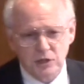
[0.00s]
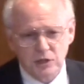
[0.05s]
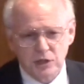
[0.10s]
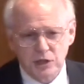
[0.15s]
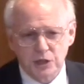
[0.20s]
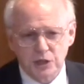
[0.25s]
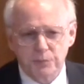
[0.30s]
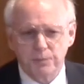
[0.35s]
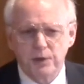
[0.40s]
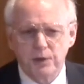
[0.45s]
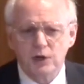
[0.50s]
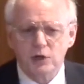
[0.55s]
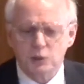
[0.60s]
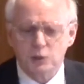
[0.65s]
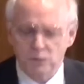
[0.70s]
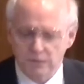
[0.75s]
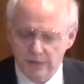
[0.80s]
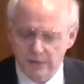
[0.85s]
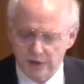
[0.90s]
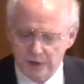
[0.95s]

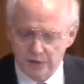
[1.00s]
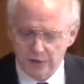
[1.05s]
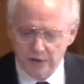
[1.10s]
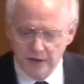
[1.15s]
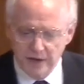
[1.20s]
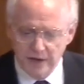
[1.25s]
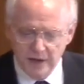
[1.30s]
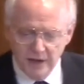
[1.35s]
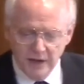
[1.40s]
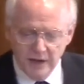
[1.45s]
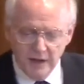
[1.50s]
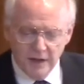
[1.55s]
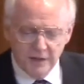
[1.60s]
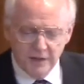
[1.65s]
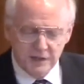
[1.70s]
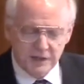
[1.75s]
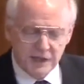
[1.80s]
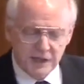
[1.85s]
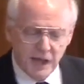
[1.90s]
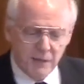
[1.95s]
spiritual victory
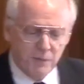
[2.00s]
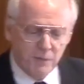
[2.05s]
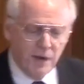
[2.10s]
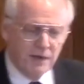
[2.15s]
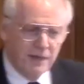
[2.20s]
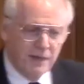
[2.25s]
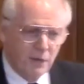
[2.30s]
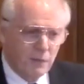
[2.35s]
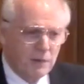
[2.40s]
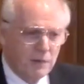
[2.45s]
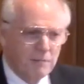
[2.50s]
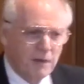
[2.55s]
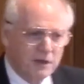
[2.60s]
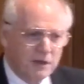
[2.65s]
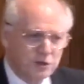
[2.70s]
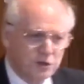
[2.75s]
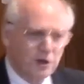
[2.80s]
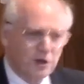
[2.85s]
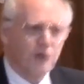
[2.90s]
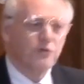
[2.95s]
the same way that we
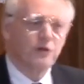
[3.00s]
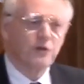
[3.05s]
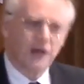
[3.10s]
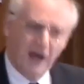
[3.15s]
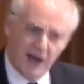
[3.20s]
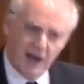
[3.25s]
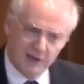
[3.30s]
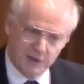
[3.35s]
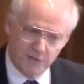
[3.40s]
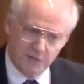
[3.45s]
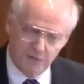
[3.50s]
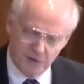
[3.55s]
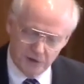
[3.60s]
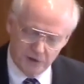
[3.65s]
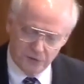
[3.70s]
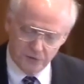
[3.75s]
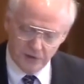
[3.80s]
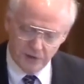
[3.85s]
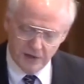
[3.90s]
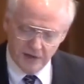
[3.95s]
measure other kinds of
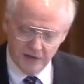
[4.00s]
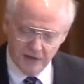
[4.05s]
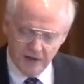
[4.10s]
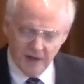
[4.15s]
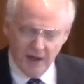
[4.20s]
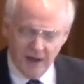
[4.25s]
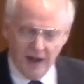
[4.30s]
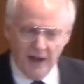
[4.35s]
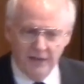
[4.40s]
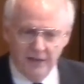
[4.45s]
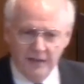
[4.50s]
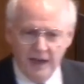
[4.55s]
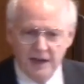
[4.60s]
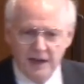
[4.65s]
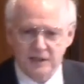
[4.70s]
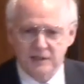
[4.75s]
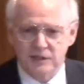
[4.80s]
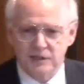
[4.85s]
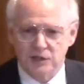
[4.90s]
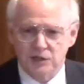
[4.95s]
victory, and that
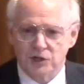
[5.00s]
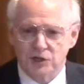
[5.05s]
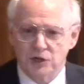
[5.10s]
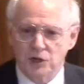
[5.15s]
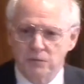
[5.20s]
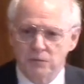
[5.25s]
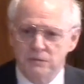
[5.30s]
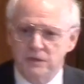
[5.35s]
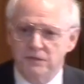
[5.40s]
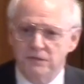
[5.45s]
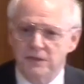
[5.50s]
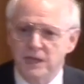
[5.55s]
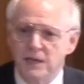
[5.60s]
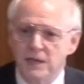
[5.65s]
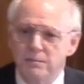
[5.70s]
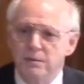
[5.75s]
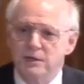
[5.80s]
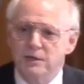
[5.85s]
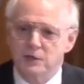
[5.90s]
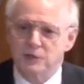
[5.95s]
is in terms of
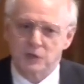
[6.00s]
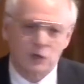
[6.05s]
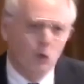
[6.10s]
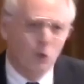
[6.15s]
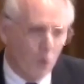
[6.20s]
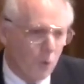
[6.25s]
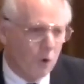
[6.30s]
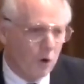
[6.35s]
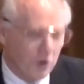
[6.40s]
keeping score.